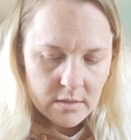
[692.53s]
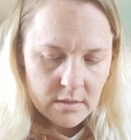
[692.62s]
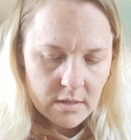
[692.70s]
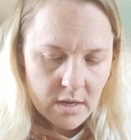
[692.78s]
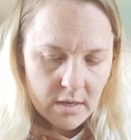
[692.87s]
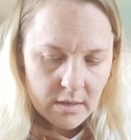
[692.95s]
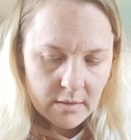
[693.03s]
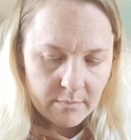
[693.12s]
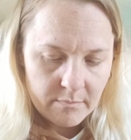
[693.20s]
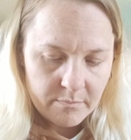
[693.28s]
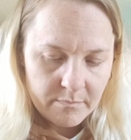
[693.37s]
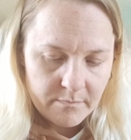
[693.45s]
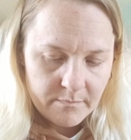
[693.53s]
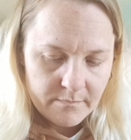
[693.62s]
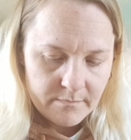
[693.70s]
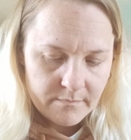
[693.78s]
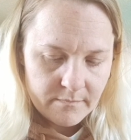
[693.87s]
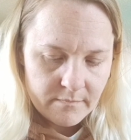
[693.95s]
it
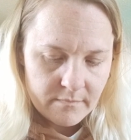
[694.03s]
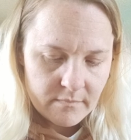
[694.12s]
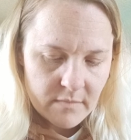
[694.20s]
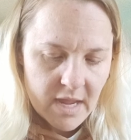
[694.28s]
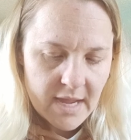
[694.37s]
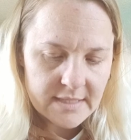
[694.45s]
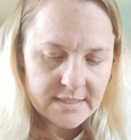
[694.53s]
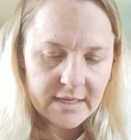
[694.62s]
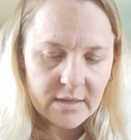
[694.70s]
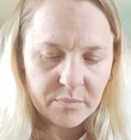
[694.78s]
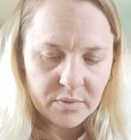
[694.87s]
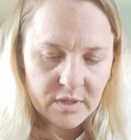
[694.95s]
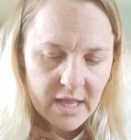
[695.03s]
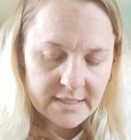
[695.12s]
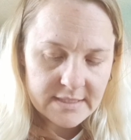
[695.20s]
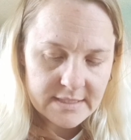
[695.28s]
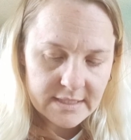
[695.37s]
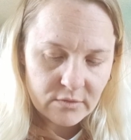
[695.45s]
has like a
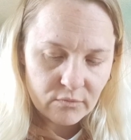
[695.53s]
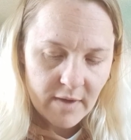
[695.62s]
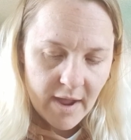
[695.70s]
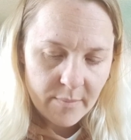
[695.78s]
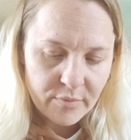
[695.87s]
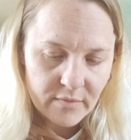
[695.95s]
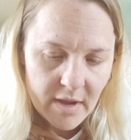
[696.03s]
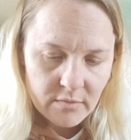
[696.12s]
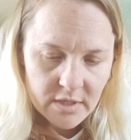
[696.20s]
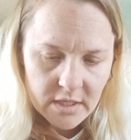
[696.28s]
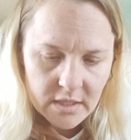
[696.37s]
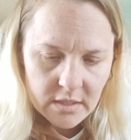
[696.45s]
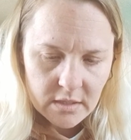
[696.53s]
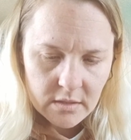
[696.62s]
plastic wrap around it.